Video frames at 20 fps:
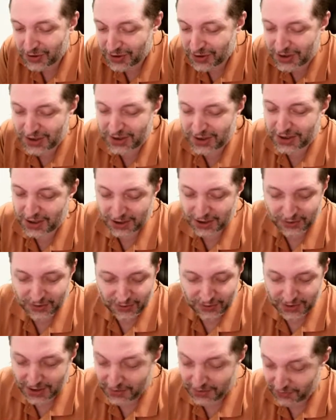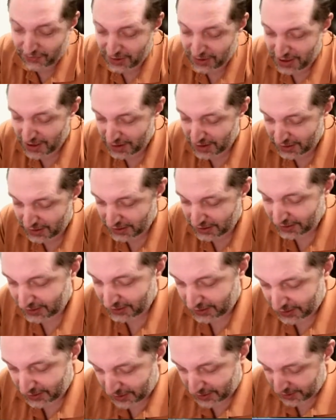I like very good in
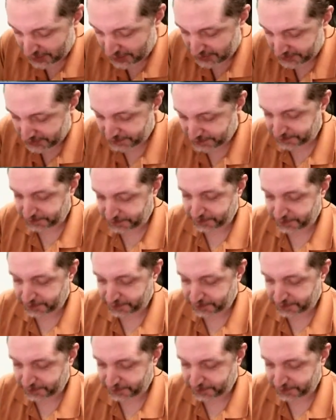every deck.